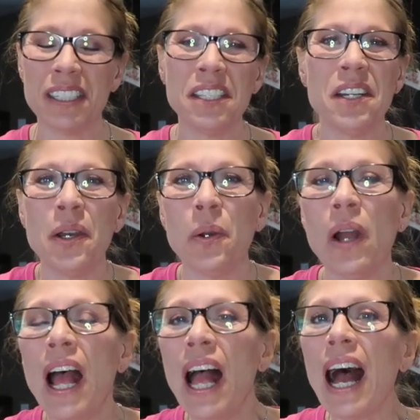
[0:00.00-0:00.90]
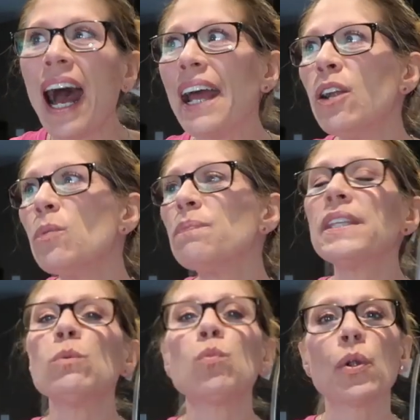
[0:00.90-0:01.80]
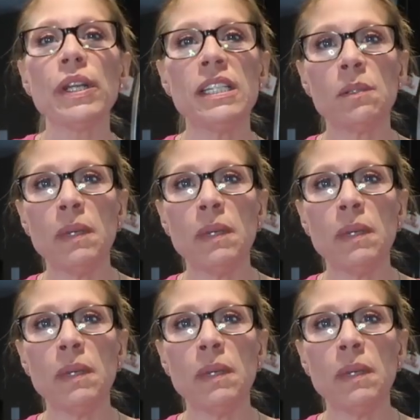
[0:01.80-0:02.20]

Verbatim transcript: You know, I don't, it worries